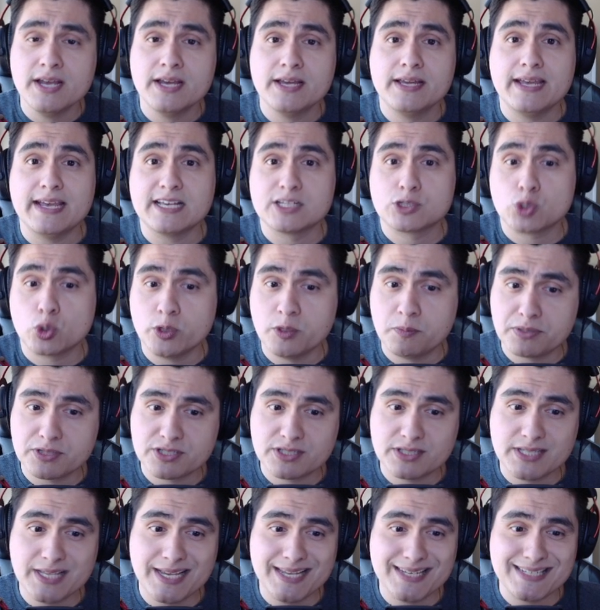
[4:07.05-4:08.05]
it has
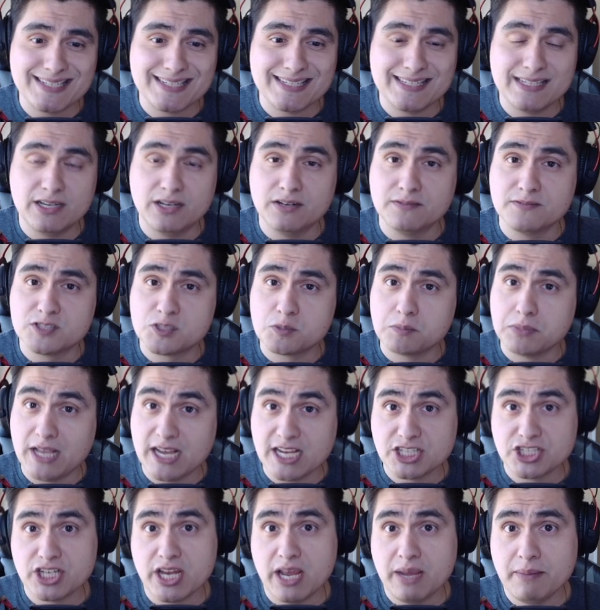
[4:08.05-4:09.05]
20% of
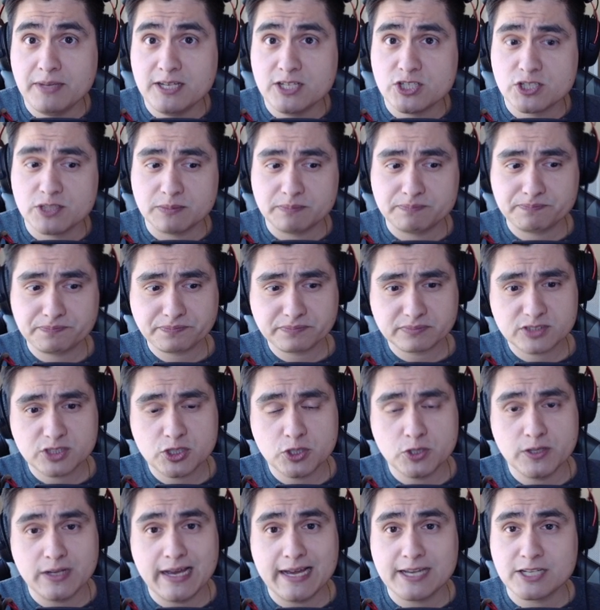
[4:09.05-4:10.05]
splash damage
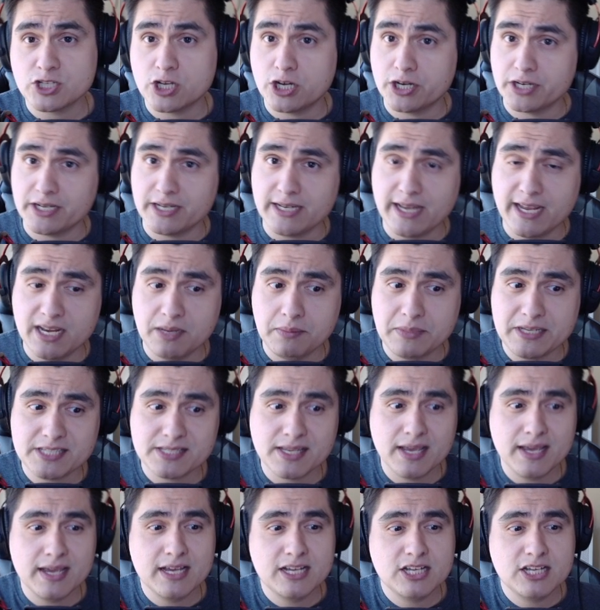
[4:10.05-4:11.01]
to non-targeted enemies.